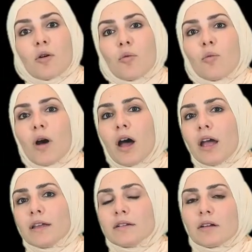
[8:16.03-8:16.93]

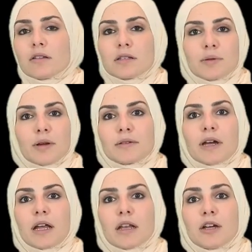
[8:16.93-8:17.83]
Why did Allah subhanahu wa
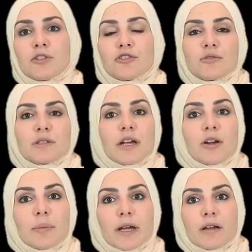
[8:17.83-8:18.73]
ta'ala choose
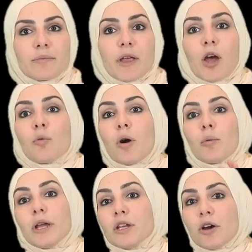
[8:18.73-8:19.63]
Arabic? Well,
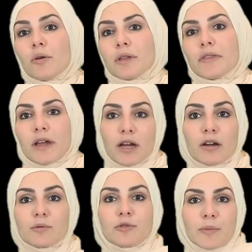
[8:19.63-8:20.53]
we know that the
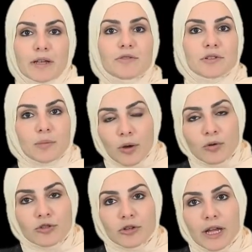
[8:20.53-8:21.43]
Arabs were masters at
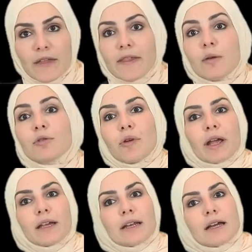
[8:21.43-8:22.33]
poetry, and they would
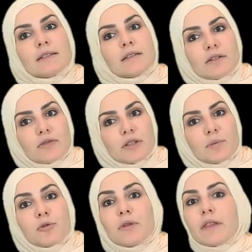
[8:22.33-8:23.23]
recognize the difference
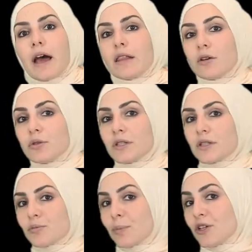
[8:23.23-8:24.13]
between the eloquent
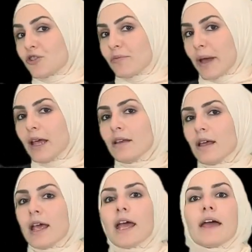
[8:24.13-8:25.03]
speech of man
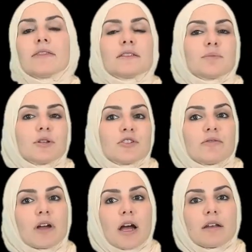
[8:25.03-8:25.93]
and the speech
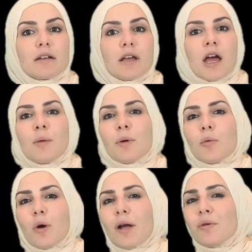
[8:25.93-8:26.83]
of God.
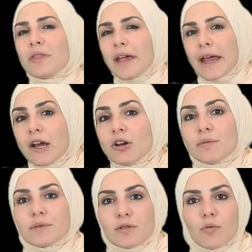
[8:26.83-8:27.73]
But why were the
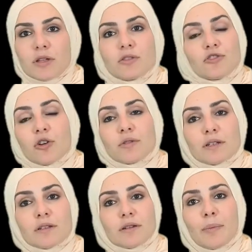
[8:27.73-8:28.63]
Arabs the ones
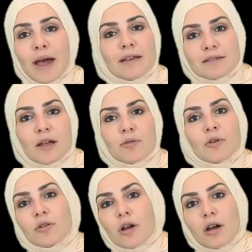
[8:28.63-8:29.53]
chosen to pass down the
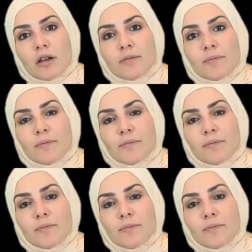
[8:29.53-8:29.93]
Quran?